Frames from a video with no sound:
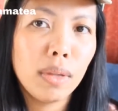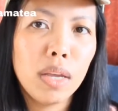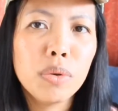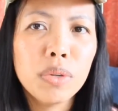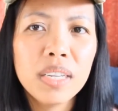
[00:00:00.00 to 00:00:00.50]

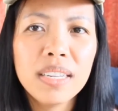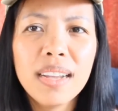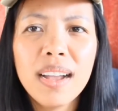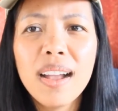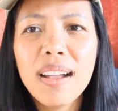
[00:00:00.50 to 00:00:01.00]
Ayun
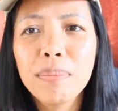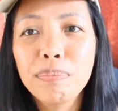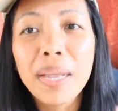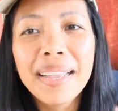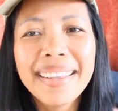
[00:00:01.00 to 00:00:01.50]
na.
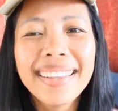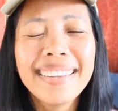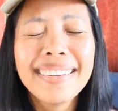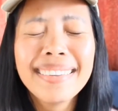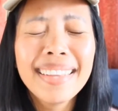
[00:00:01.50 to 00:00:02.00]

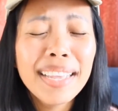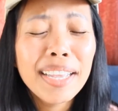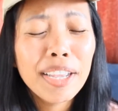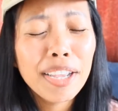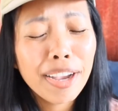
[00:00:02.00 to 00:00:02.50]

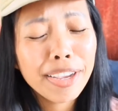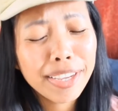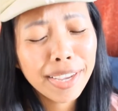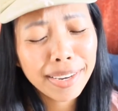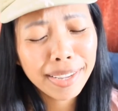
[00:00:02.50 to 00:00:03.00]
I
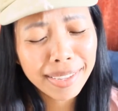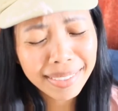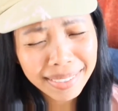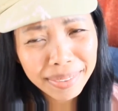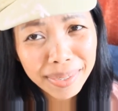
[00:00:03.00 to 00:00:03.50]
cannot
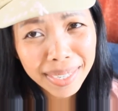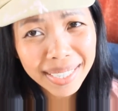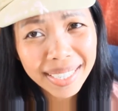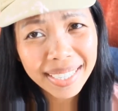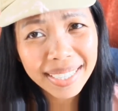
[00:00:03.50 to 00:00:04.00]

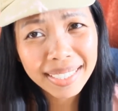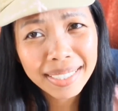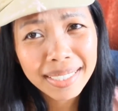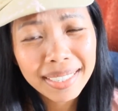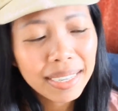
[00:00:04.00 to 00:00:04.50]
read it.
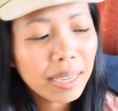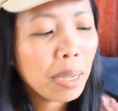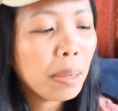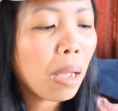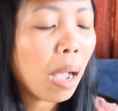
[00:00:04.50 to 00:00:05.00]

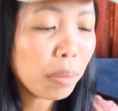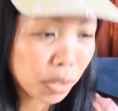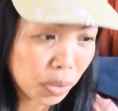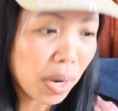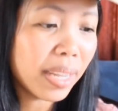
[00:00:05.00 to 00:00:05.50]
I will
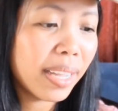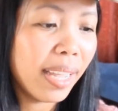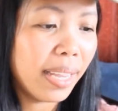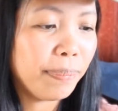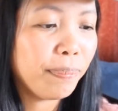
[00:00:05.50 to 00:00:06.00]
try
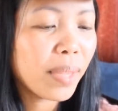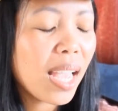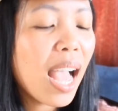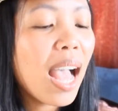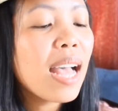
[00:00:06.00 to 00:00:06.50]
again.
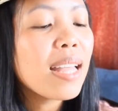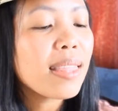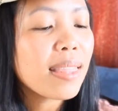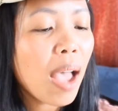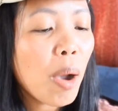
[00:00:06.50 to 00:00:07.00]

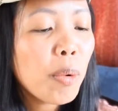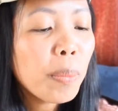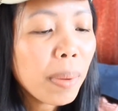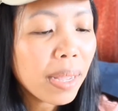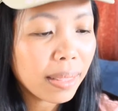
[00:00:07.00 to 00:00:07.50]

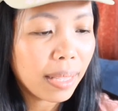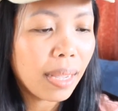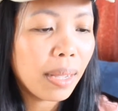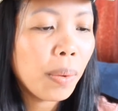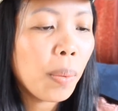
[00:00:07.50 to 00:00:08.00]

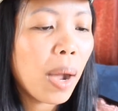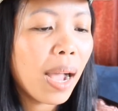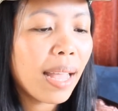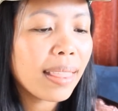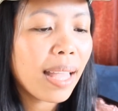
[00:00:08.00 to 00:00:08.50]
Taumata
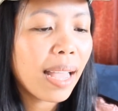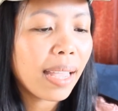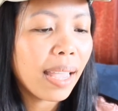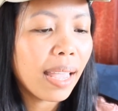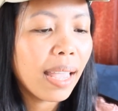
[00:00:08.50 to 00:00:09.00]

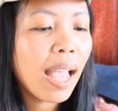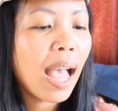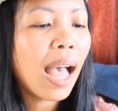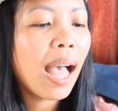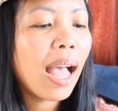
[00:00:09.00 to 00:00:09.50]
wakatange
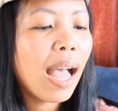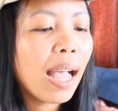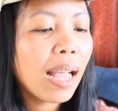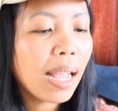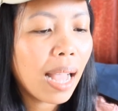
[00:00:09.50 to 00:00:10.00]

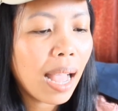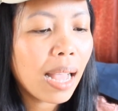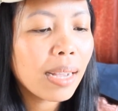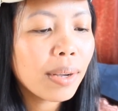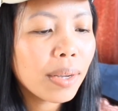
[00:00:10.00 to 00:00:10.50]

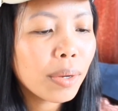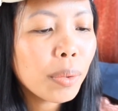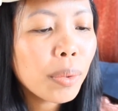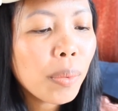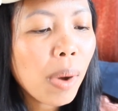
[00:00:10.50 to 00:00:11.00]

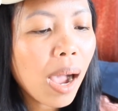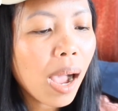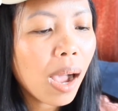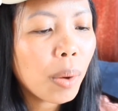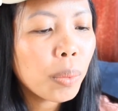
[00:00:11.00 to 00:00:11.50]
hangakuwa
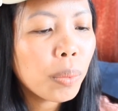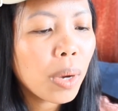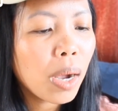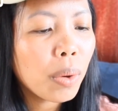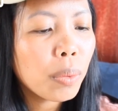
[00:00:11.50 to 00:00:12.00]
au
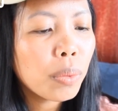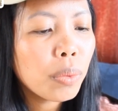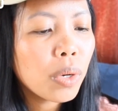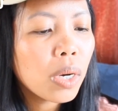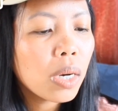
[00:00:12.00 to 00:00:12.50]
au